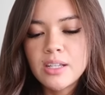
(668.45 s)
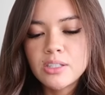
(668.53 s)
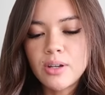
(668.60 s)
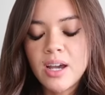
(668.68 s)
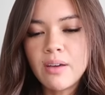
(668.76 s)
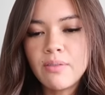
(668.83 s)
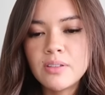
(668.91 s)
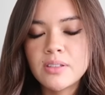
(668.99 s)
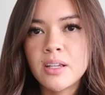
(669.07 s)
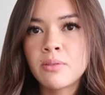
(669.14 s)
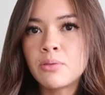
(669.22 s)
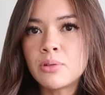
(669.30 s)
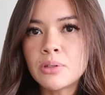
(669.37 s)
So I have this
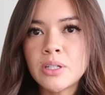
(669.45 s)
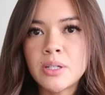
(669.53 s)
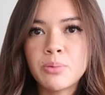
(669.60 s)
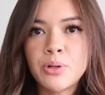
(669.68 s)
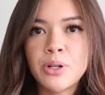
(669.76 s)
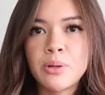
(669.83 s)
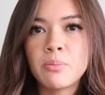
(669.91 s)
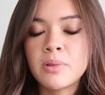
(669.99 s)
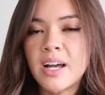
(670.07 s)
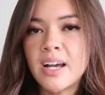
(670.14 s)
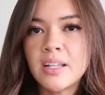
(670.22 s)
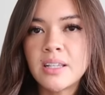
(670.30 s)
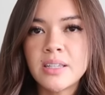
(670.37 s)
like really pretty
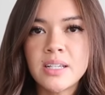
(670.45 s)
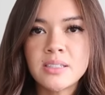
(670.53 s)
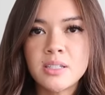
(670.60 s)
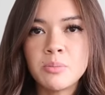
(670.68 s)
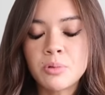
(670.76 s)
black lacy